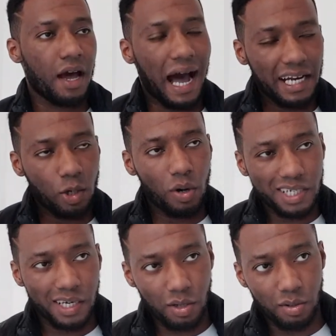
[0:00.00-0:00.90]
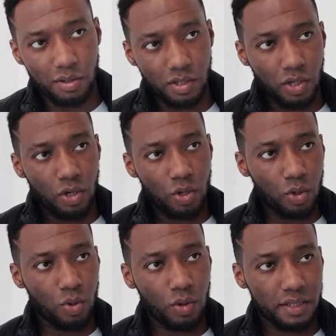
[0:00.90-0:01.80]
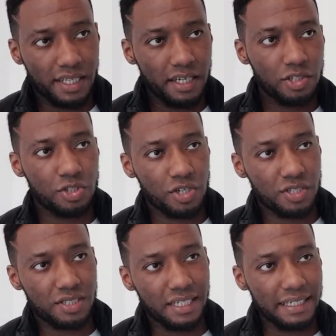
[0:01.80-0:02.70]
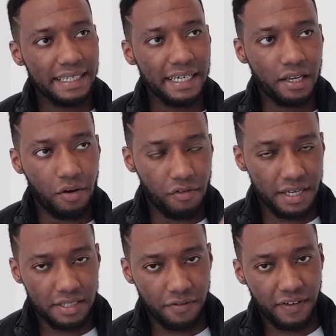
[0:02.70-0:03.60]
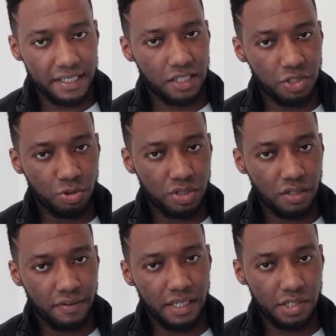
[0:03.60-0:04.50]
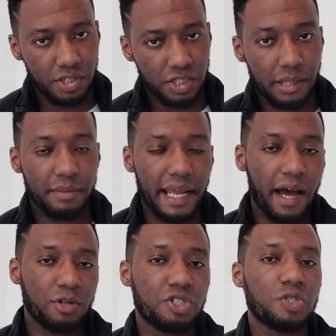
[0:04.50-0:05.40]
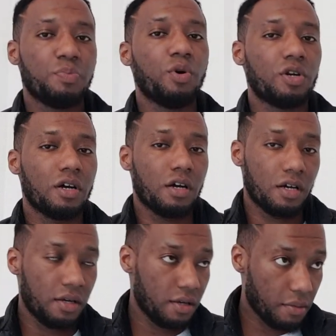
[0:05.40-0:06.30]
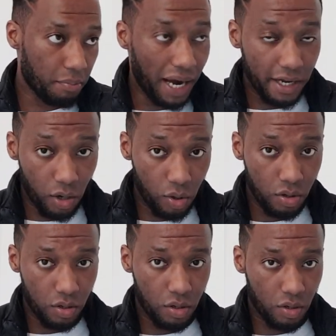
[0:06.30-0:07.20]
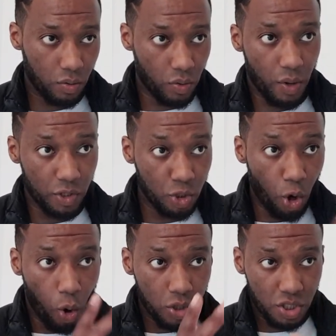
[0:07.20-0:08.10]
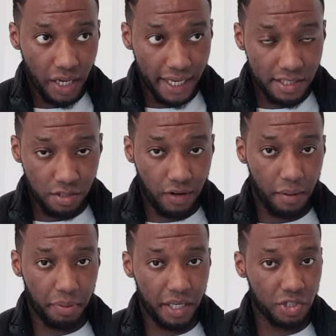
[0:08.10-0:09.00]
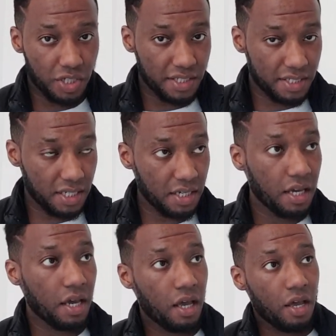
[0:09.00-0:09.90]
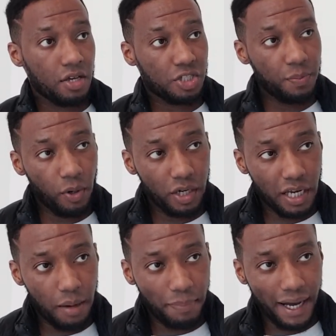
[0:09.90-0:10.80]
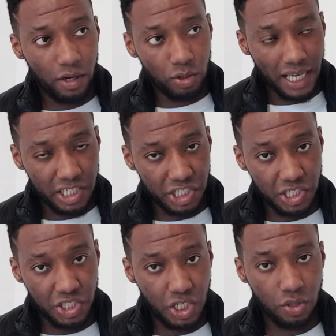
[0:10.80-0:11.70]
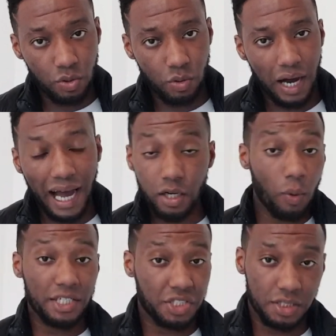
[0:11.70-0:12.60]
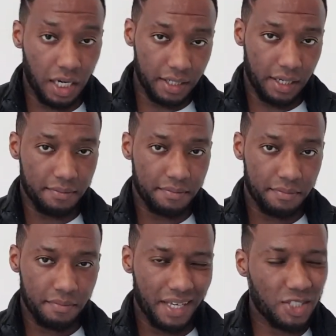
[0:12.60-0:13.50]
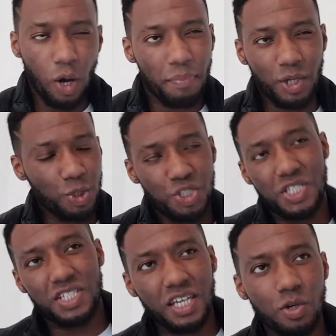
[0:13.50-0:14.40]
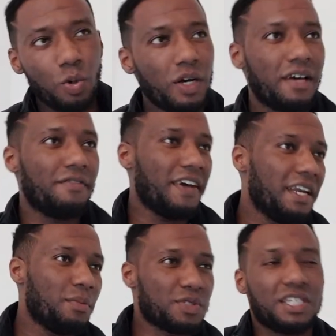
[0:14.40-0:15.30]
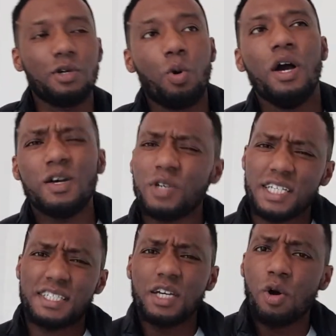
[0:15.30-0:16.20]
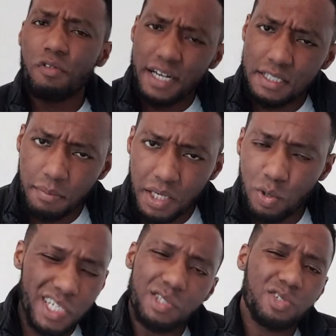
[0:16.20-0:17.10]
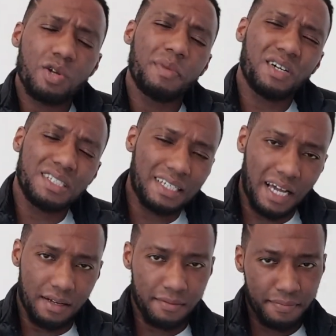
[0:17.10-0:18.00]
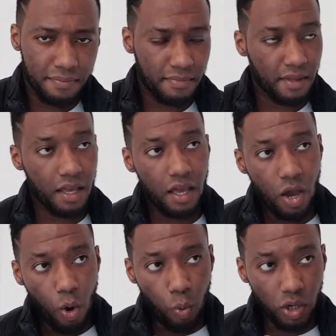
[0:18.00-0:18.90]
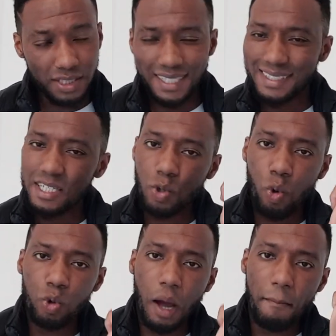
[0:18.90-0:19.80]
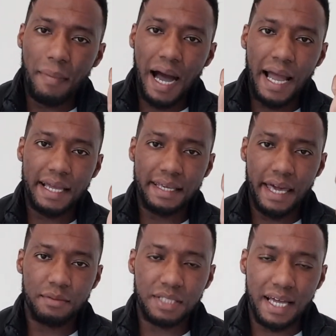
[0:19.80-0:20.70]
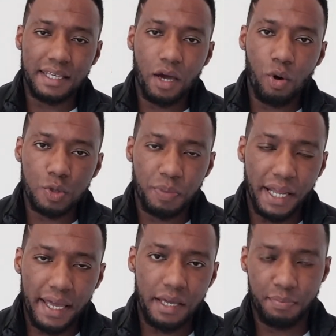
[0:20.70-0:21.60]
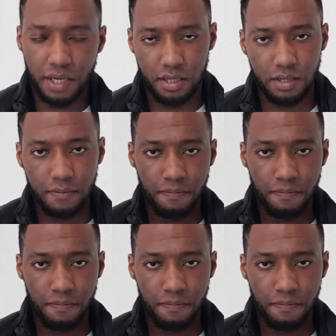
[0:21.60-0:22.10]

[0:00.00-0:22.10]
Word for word: I know a girl who didn't just delete and erase the fact that she was in a relationship. Now she's put on her bio, where when you go onto her Instagram page, you can see she put in her bio she's single. I know why she's done that. It's not because she's single and available, single, really single, ready to mingle. It's, it's not because of that. What These are all the mind games that girls play, blood.